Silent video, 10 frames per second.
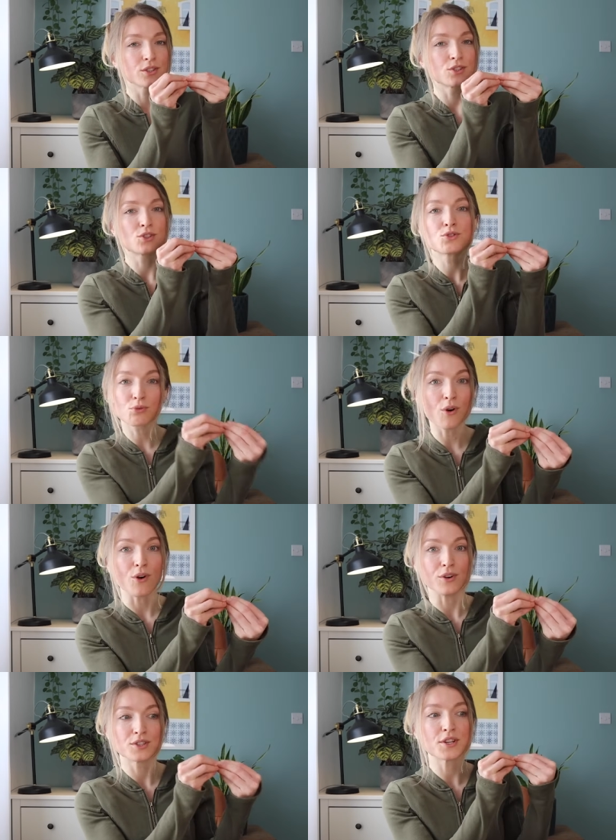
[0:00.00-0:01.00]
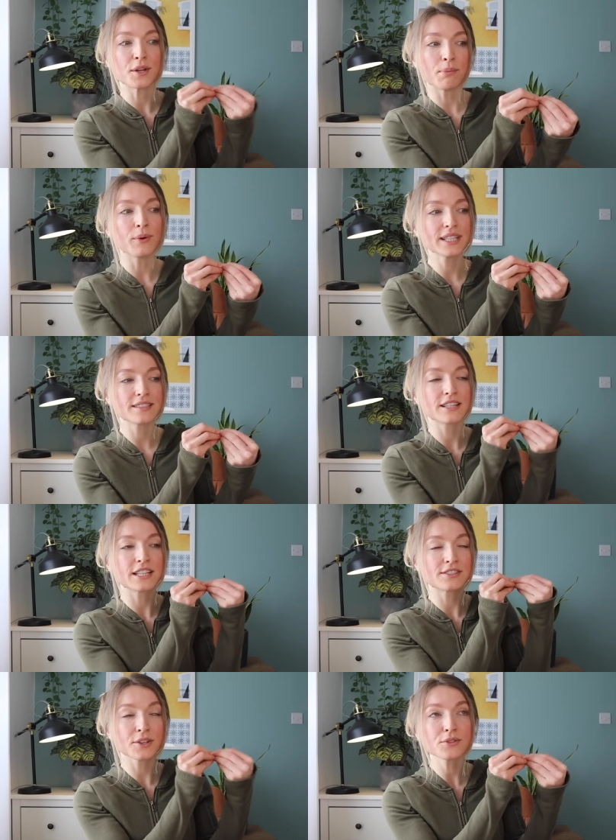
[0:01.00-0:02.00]
strong to the point the
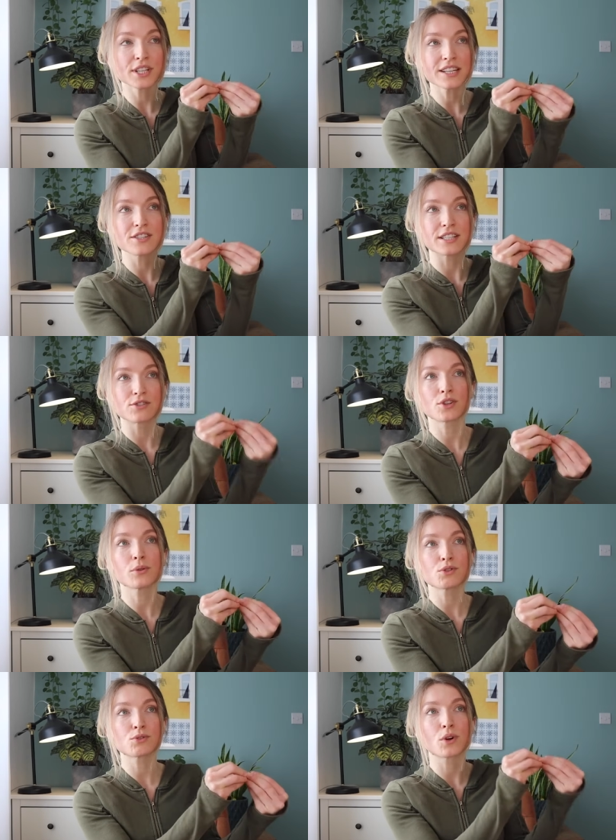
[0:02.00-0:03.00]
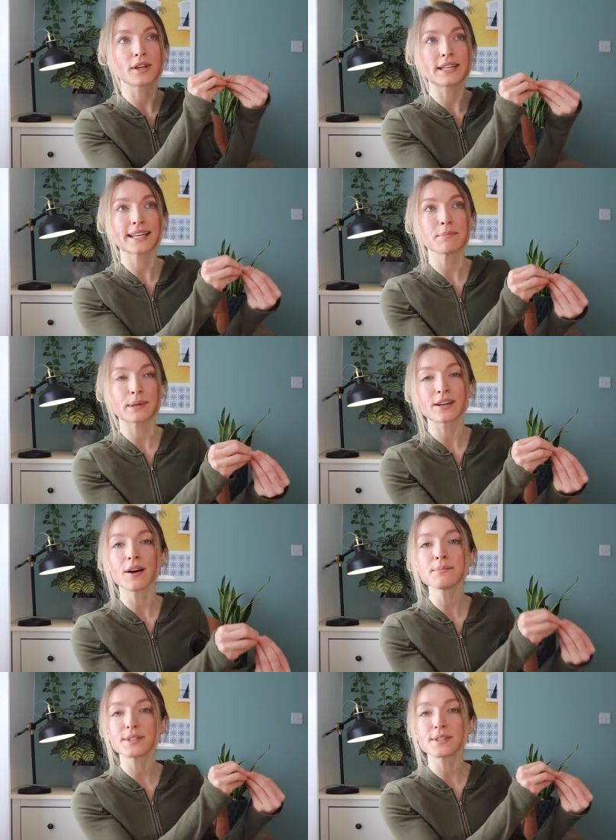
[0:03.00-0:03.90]
association is so strong that it becomes a